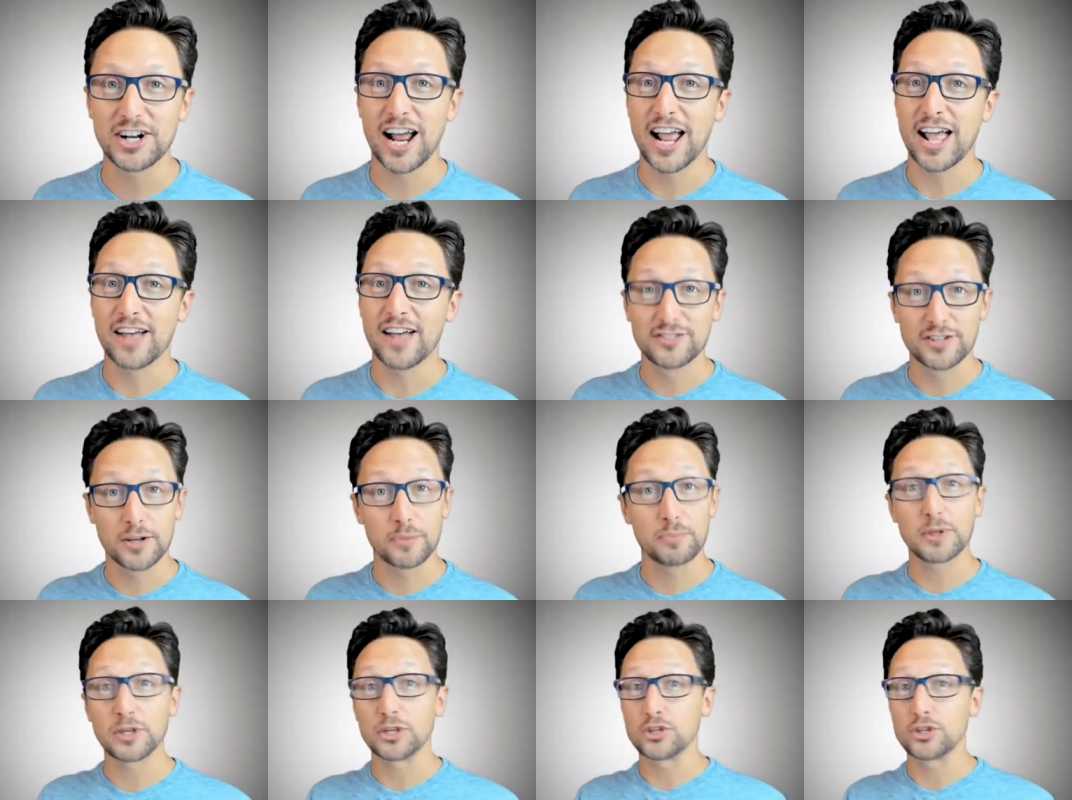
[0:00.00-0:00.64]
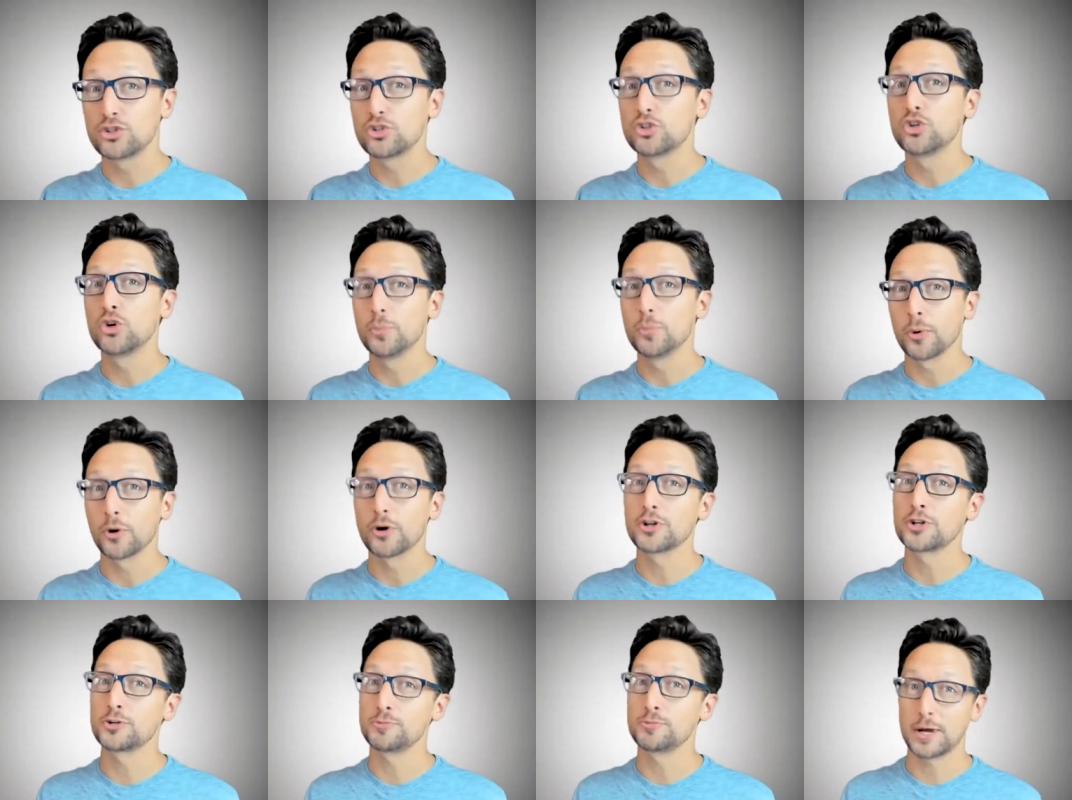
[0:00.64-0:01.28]
I have something
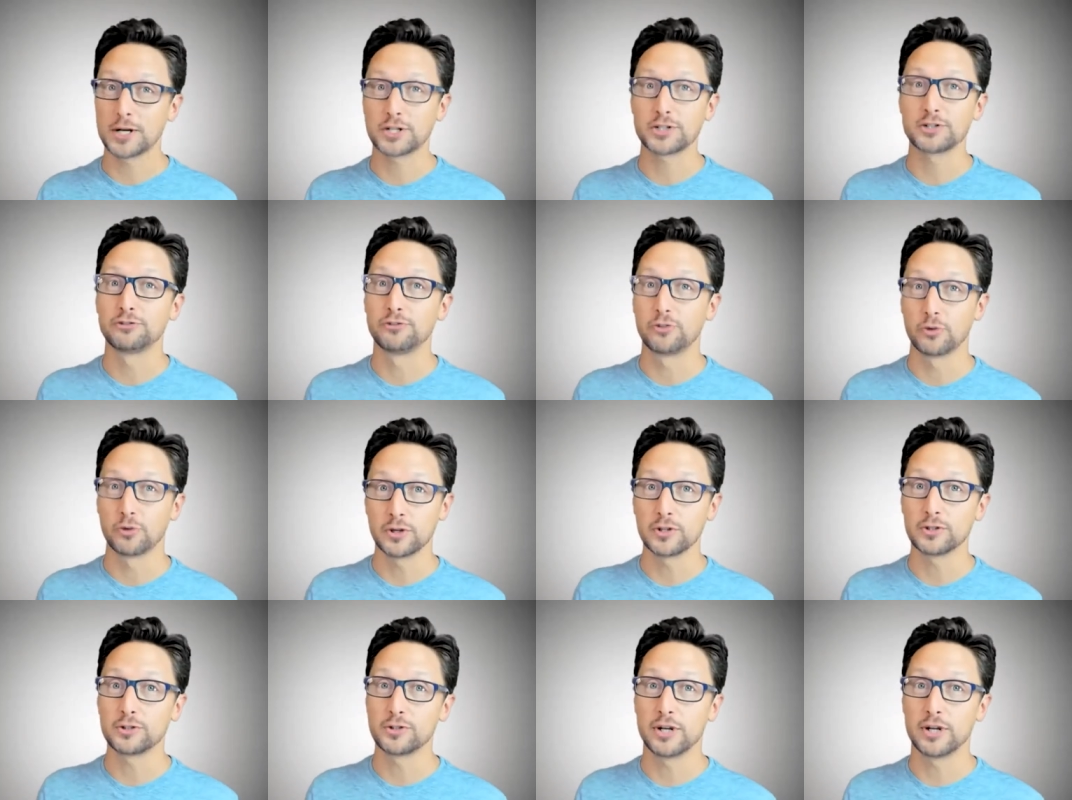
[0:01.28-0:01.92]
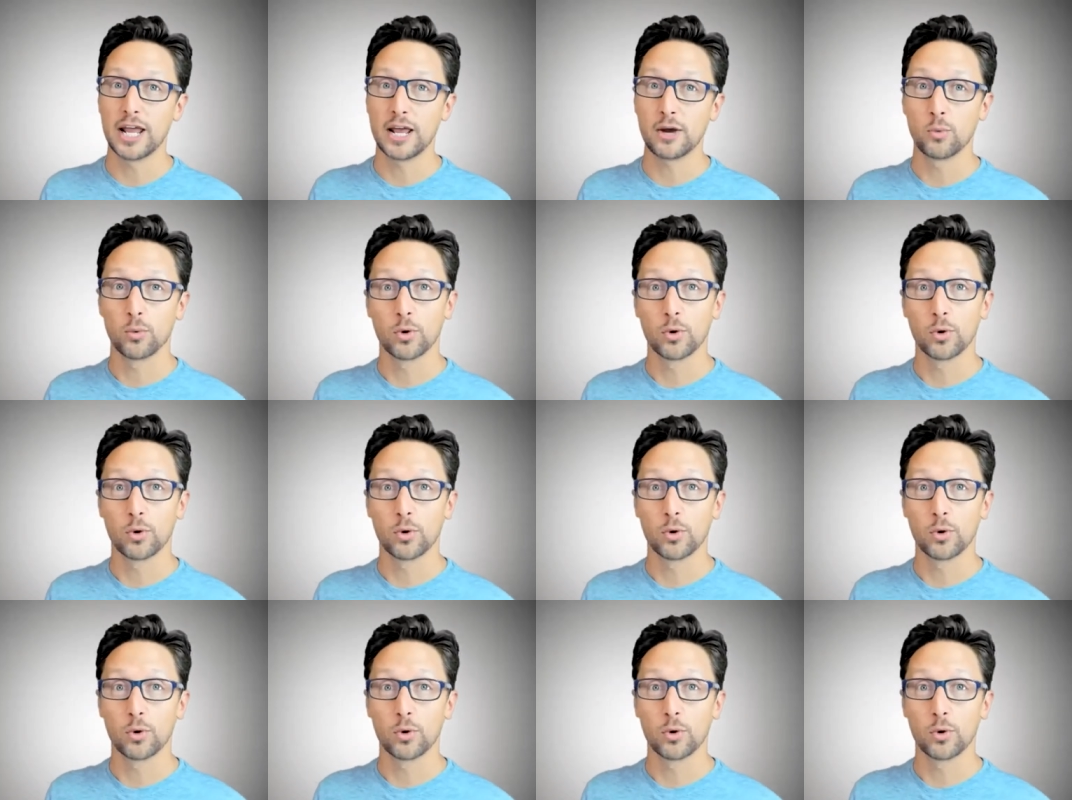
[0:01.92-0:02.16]
super special for you today.